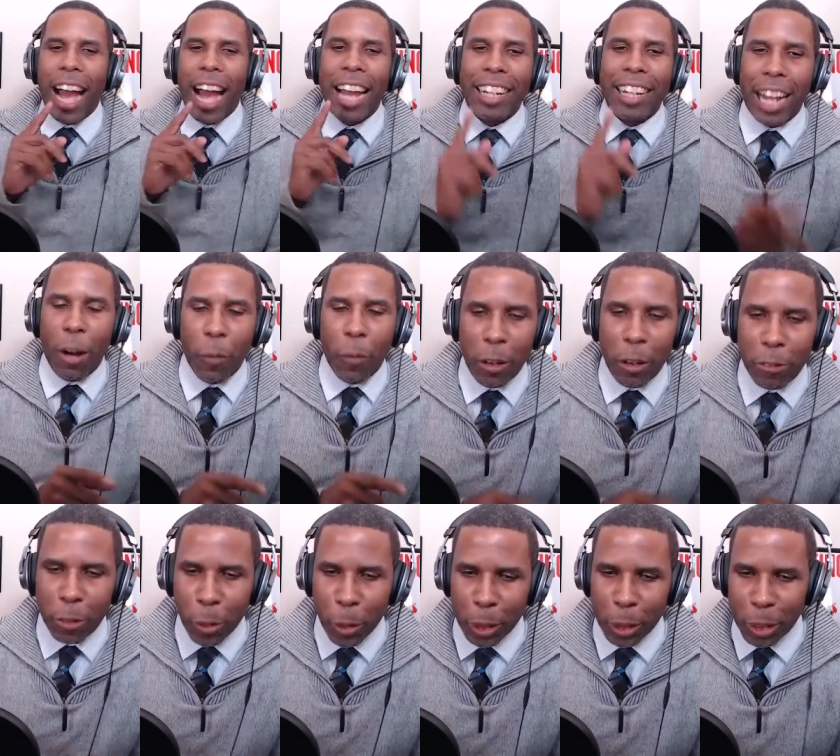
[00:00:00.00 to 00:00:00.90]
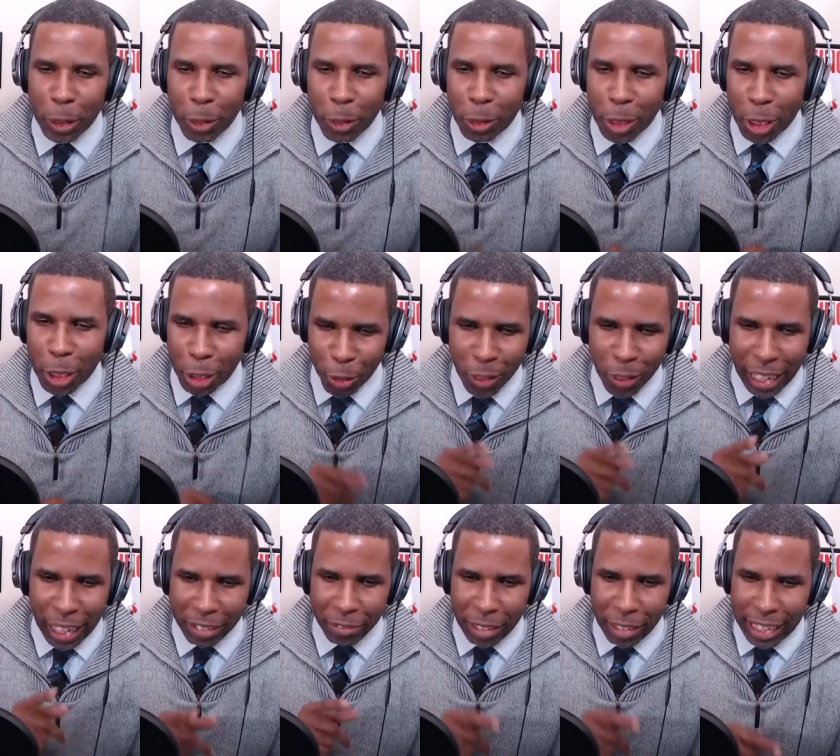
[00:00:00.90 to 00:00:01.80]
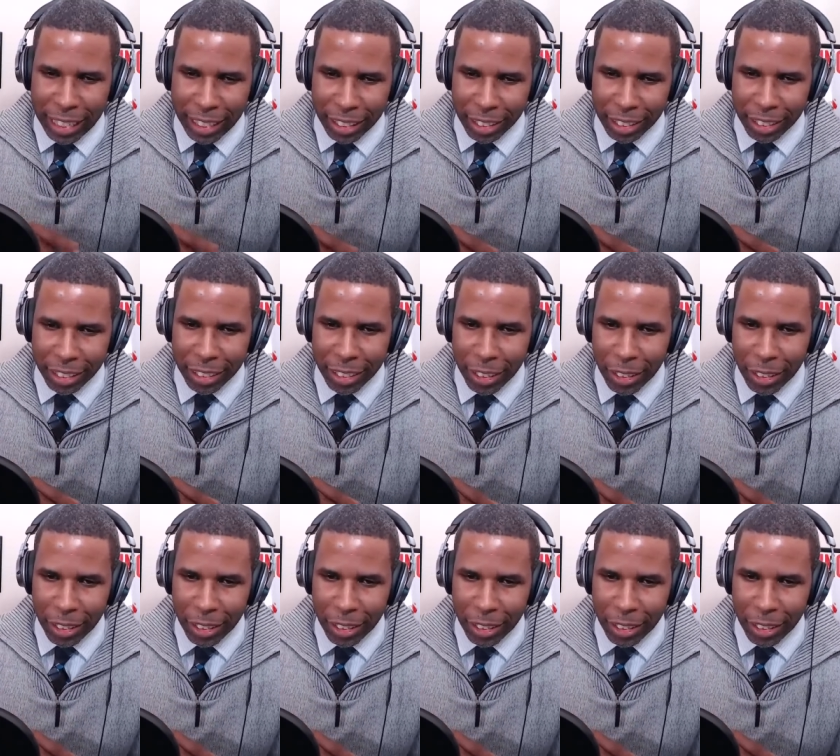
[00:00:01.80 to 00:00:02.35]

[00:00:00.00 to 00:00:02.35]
I got one for you because you like Vegas.